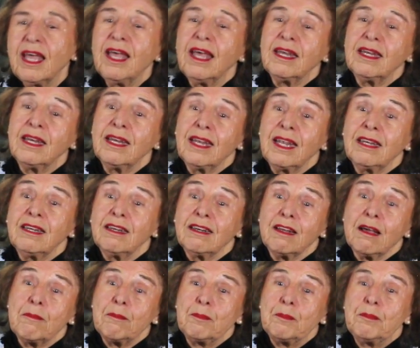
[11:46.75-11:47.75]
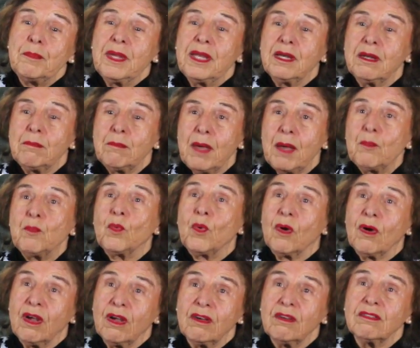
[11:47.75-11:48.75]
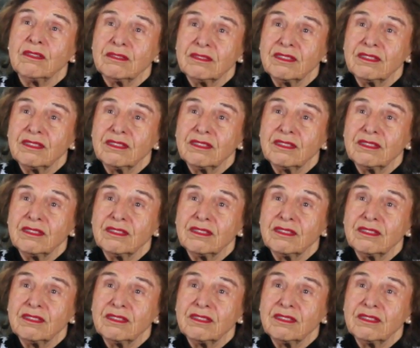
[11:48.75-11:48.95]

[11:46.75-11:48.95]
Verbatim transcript: and it ended up being a memoir.